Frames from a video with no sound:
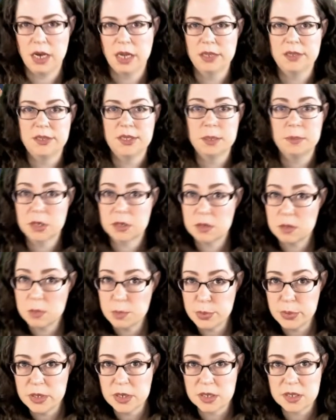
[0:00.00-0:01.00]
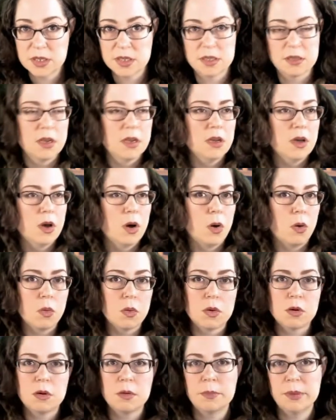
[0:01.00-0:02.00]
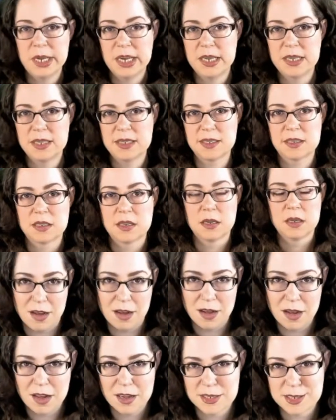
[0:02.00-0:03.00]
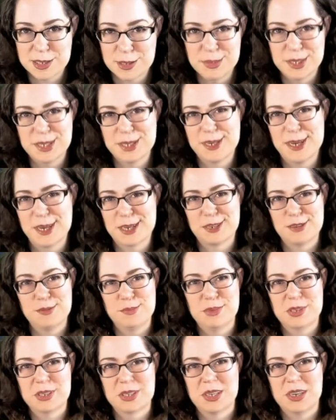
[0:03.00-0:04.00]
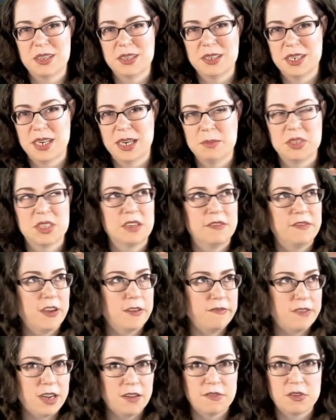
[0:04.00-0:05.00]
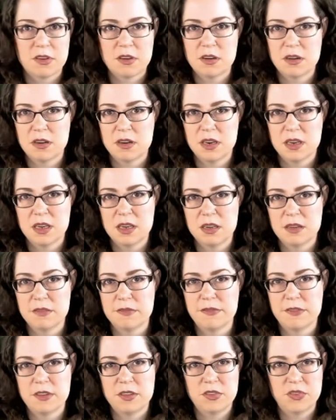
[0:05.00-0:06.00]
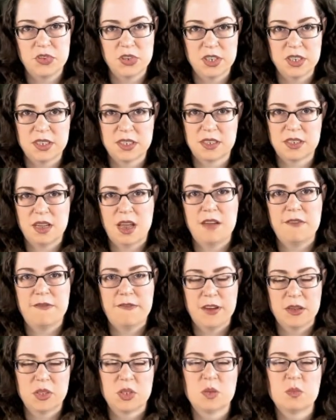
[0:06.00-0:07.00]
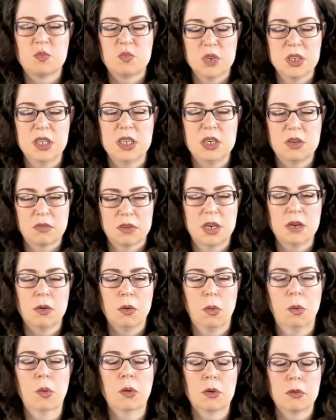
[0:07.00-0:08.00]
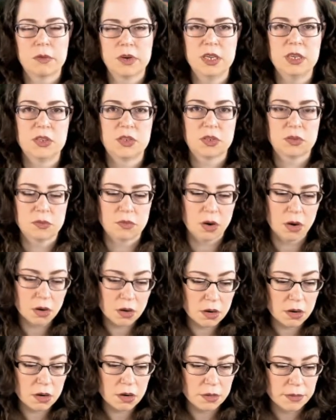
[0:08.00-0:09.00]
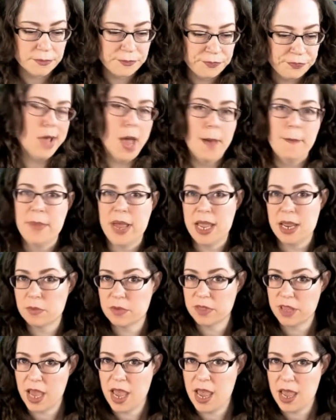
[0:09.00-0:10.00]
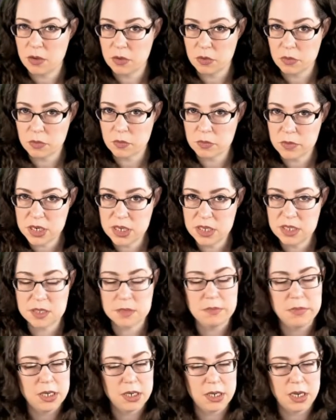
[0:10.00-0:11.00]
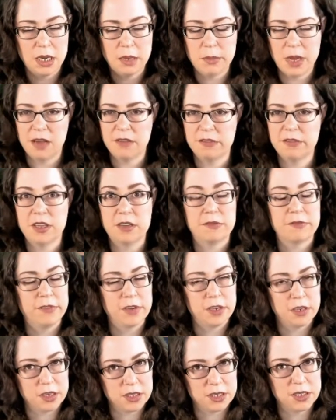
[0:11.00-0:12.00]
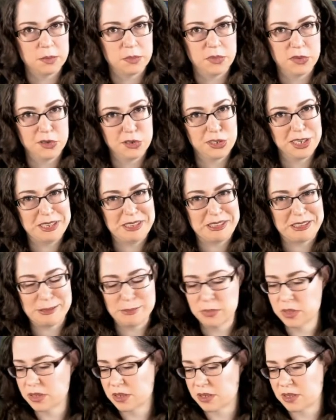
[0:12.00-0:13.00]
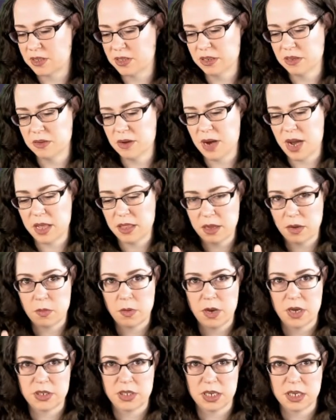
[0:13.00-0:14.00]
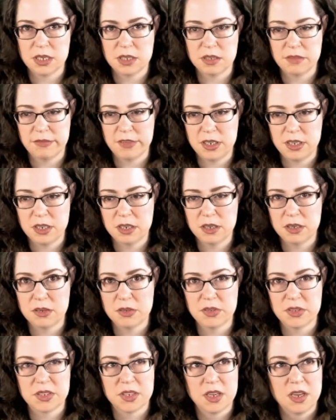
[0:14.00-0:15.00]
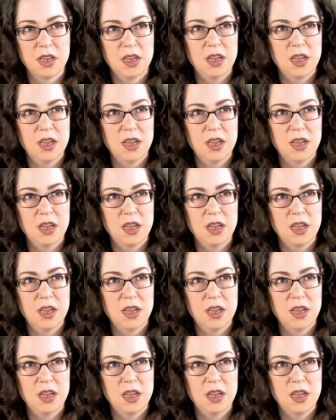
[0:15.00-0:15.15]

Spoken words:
Typical books, horror-based, awesome selection of books all the time. Stuff I've never heard of. Just, I found some really great horror reads through her. Man with a Hat Who Reads. Me and him have like very similar taste in books. So I like watching his videos